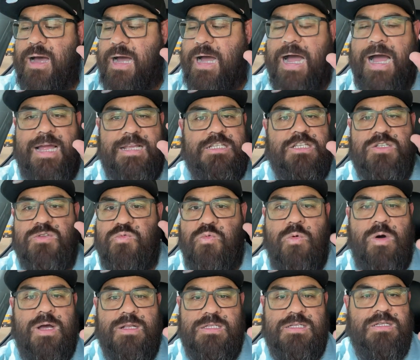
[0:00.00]
I just
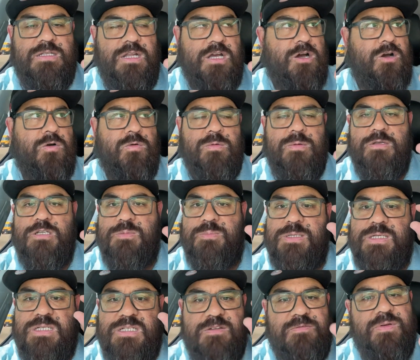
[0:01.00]
want to know
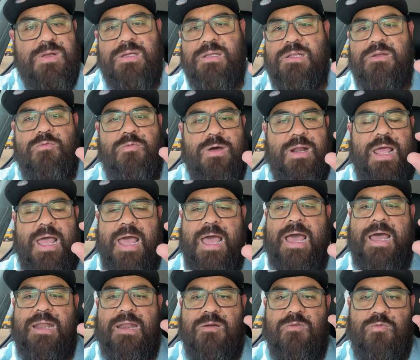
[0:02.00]
specifically what
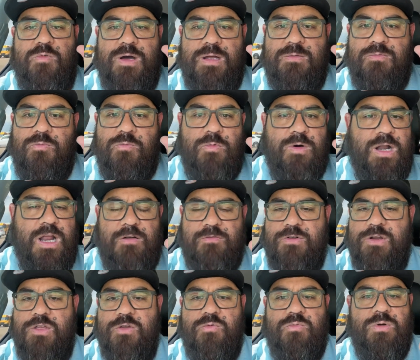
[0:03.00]
ad and
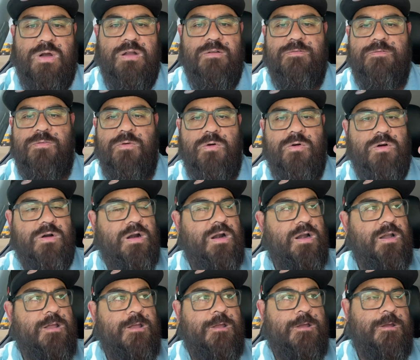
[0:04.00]
whatever you run
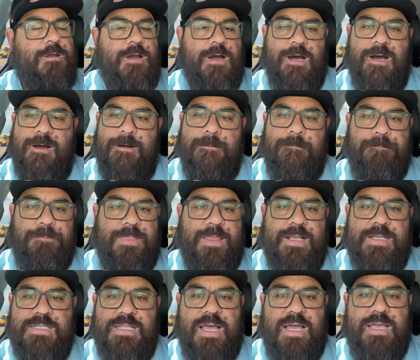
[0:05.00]
for
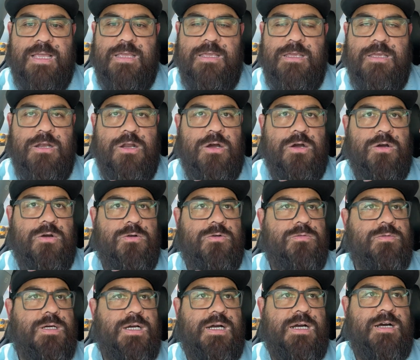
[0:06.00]
things like,
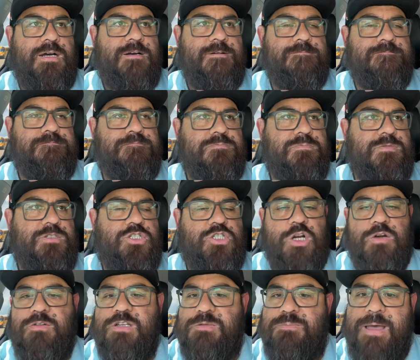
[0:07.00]

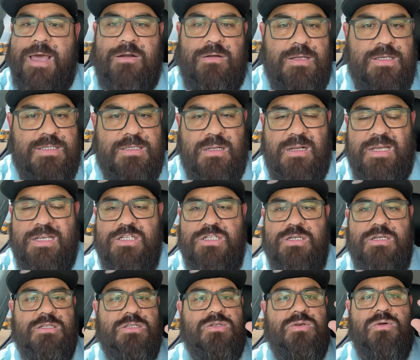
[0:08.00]
service panel
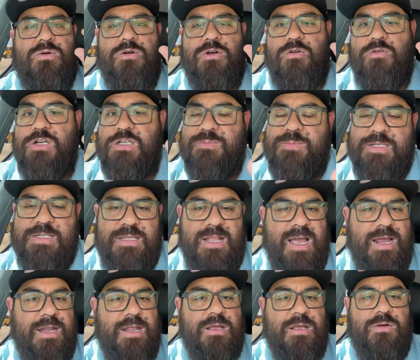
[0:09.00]
installations or Christmas
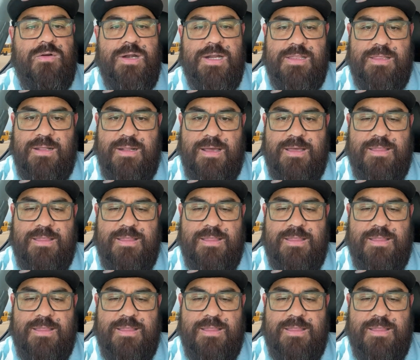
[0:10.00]
lighting or anything like